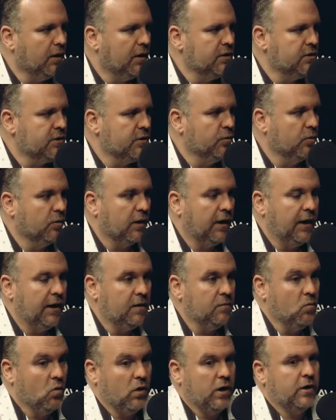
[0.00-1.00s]
And so we're
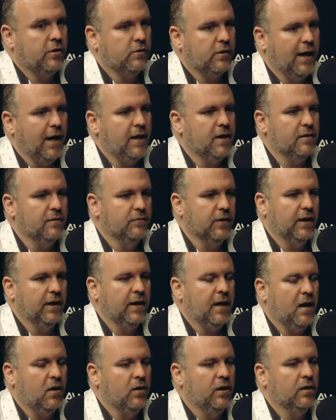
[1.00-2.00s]
getting more creative. Like
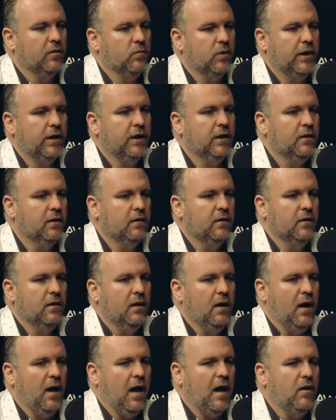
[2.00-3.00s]
how can we
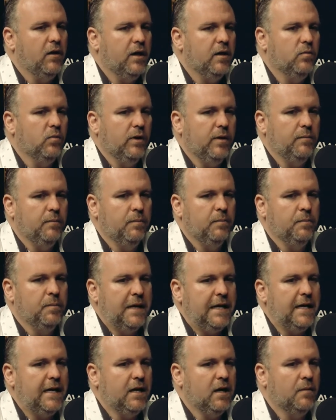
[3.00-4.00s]
how can we
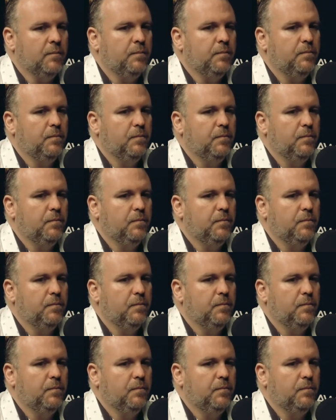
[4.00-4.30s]
be a